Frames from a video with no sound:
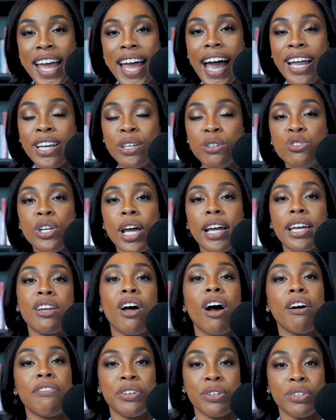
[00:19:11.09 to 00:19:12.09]
And you check it
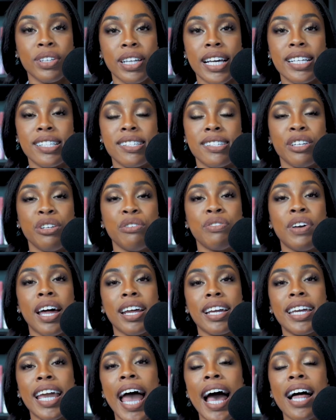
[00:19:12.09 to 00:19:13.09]
off your list. And you've got
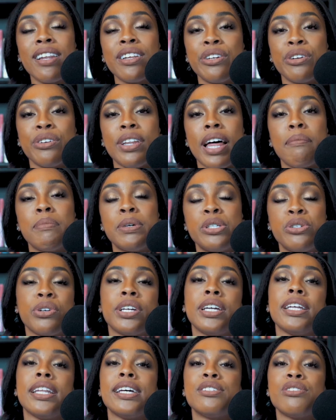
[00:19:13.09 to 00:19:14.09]
a calendar that
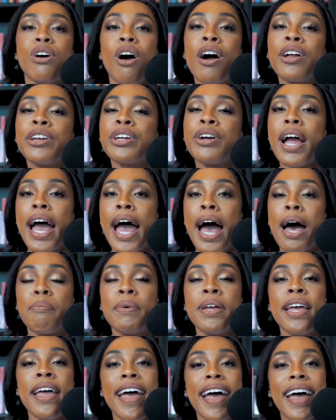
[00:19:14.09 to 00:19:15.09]
matriculates on your app